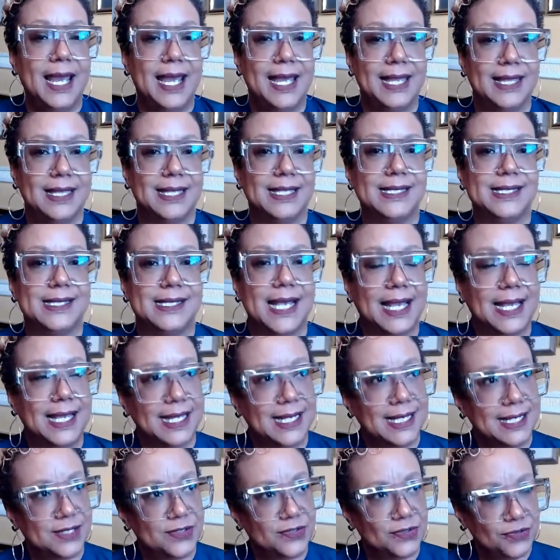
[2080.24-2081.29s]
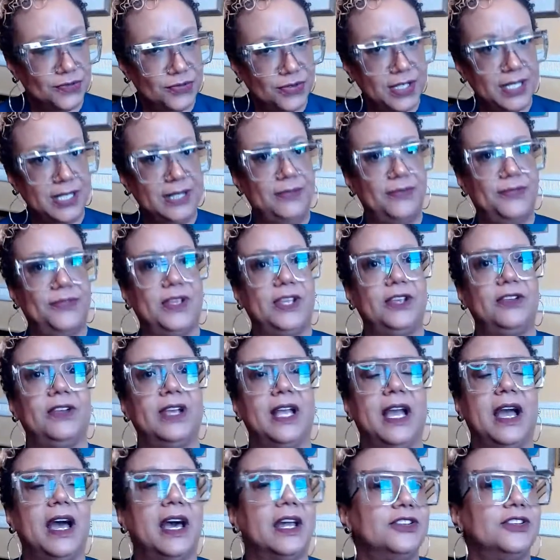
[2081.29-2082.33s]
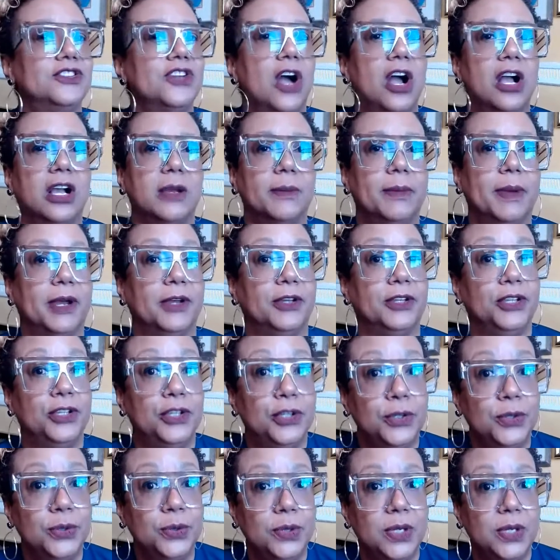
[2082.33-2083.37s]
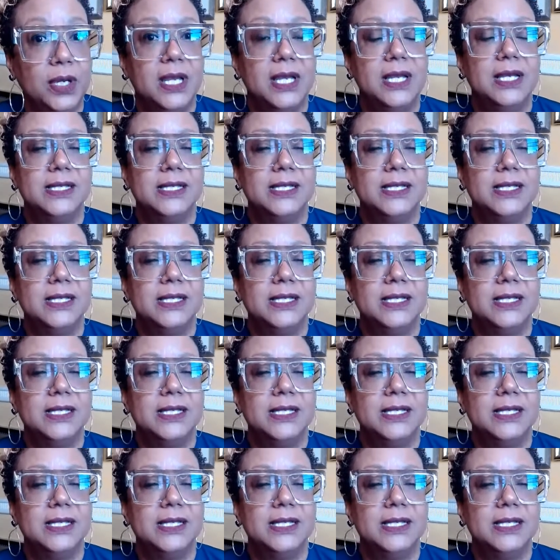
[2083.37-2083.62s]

And the second is really figuring out how to talk about you,